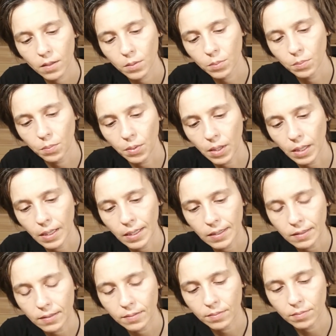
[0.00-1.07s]
But
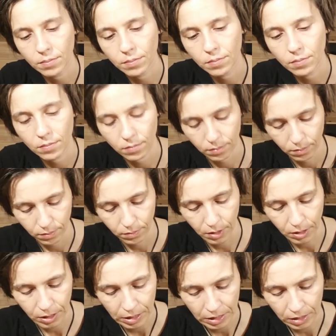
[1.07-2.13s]

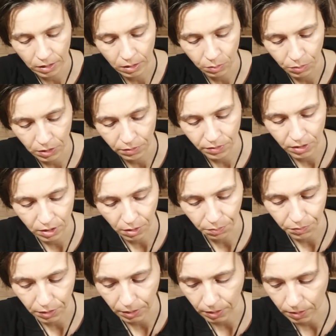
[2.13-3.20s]
there is a little bit of
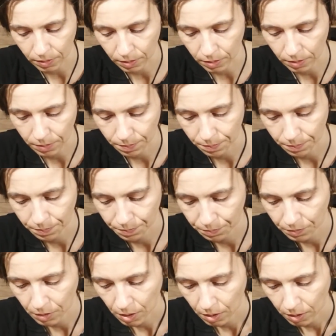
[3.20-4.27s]
something in there.
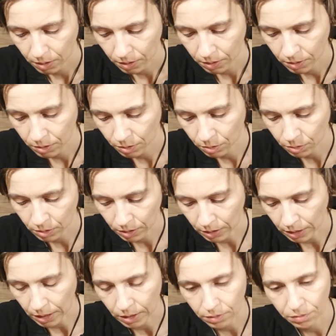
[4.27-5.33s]
Let's do the
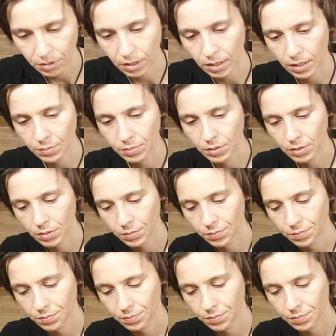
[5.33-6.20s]
Nine of Cups.